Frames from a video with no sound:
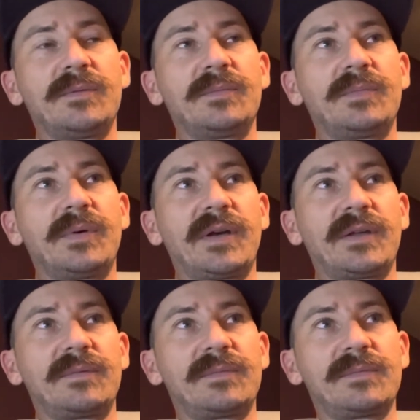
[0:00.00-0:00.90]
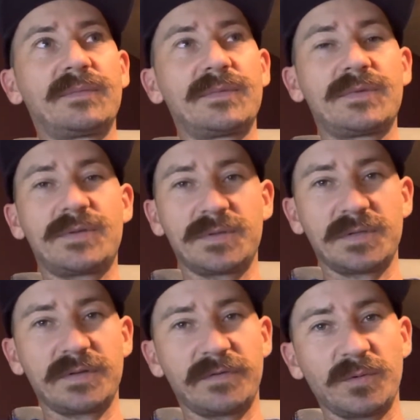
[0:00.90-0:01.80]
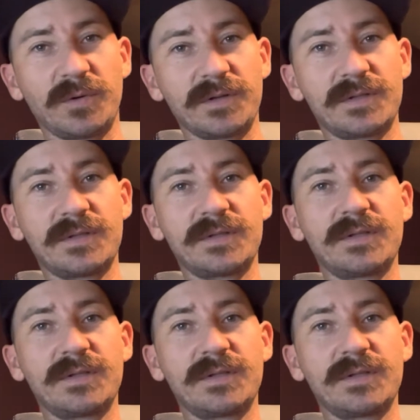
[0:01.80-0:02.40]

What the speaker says: by choosing different words.